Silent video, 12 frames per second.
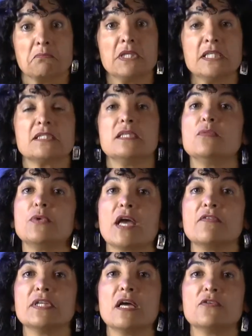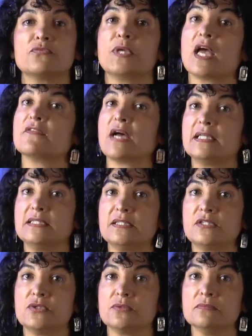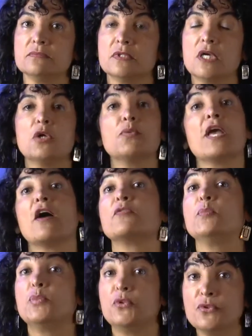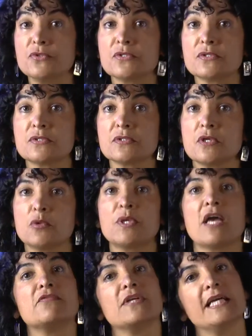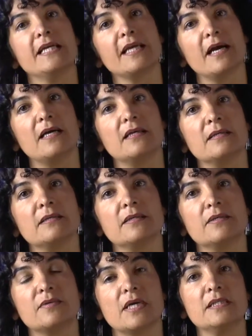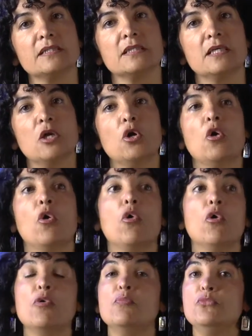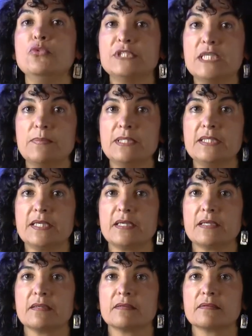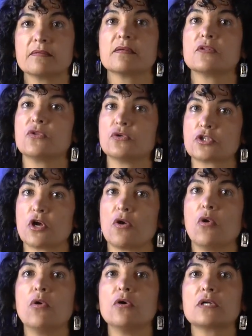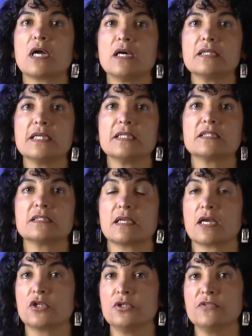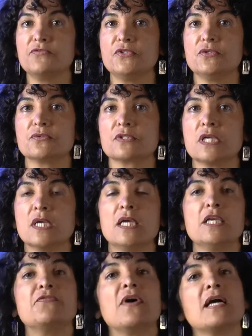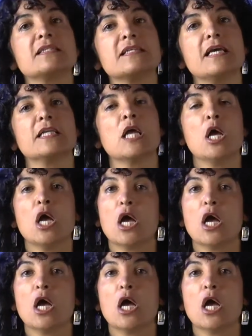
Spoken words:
easy, we have enough. We have addition, we have plus, we have égal, right? Or multiplier. Those are all cognates that I could have used. If I had said